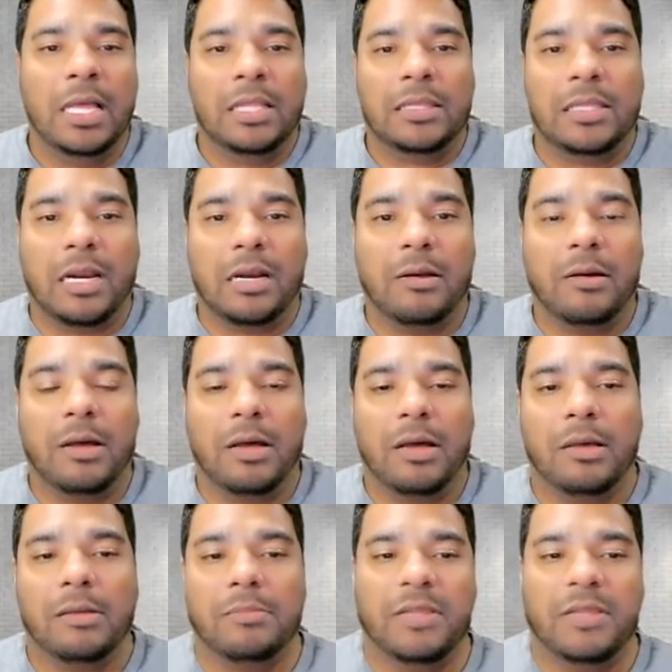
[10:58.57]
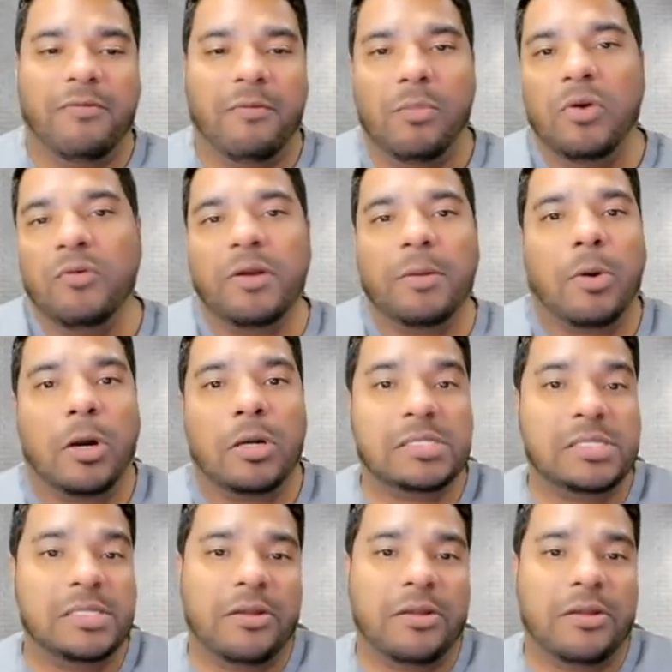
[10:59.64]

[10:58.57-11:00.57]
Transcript: a lot of uh, different moving parts in